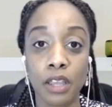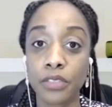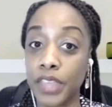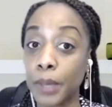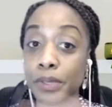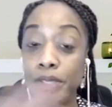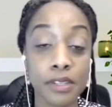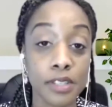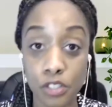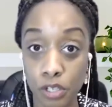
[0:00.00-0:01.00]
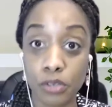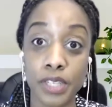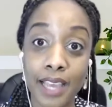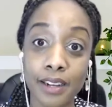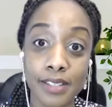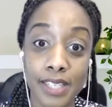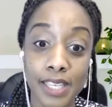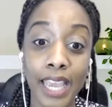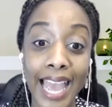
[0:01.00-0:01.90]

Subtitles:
their business in totality